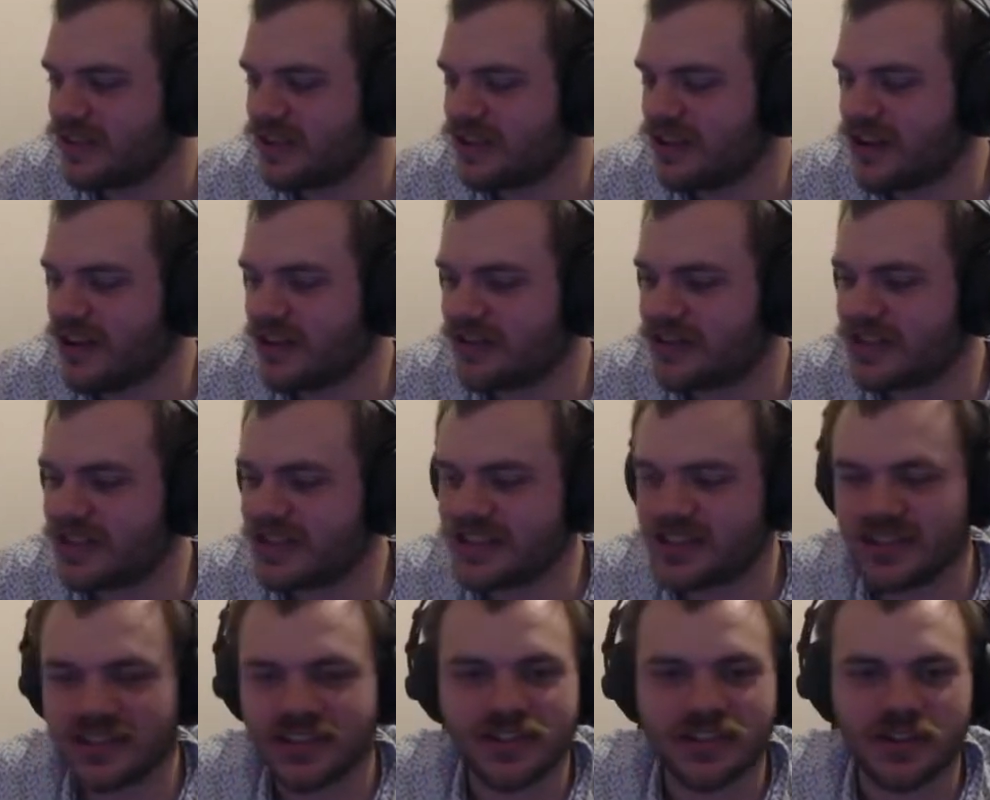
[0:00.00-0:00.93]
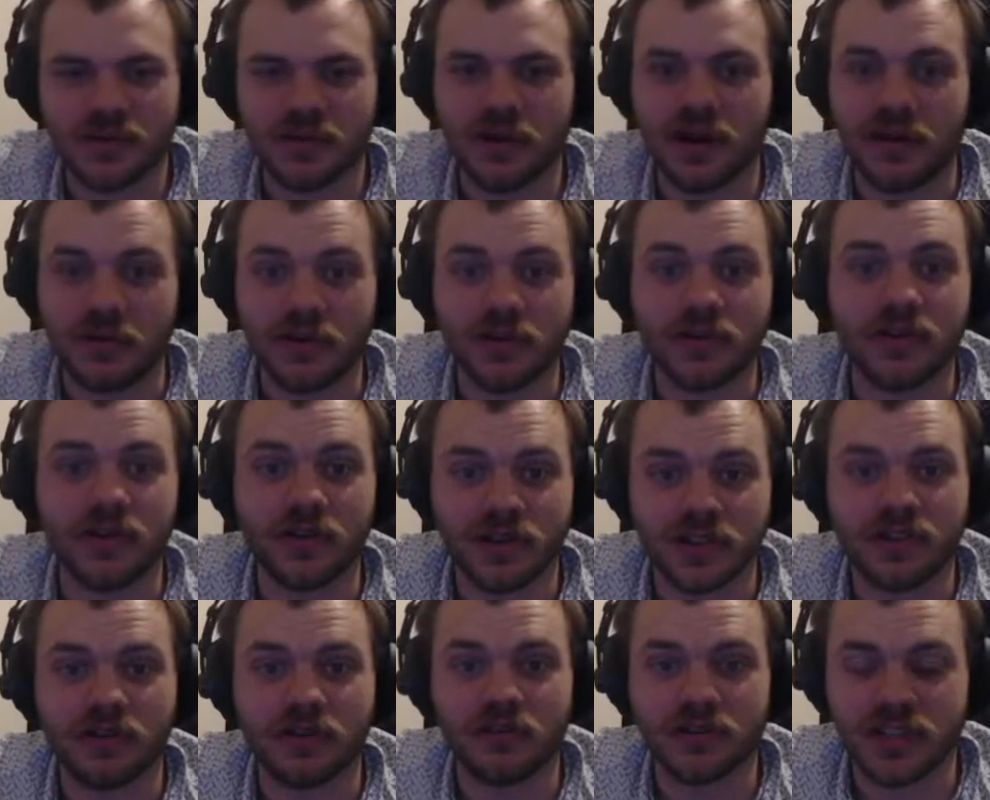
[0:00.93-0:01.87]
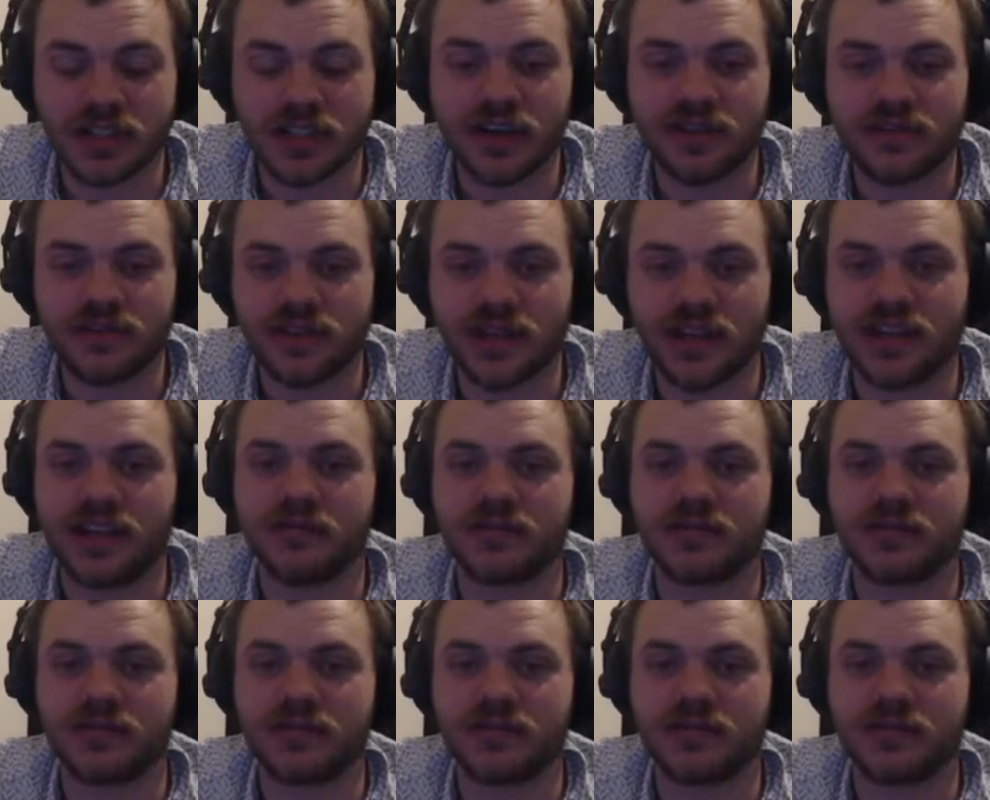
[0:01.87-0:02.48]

Oh Jesus! So anyway, it was a tough day.